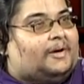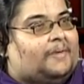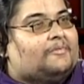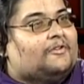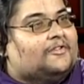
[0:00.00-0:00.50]
my
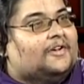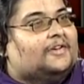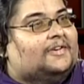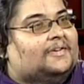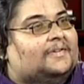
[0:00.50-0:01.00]

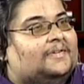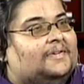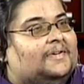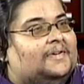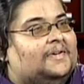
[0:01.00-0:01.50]
project,
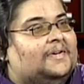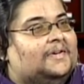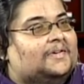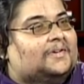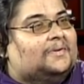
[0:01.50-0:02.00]

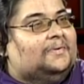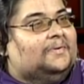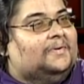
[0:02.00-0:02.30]
you know.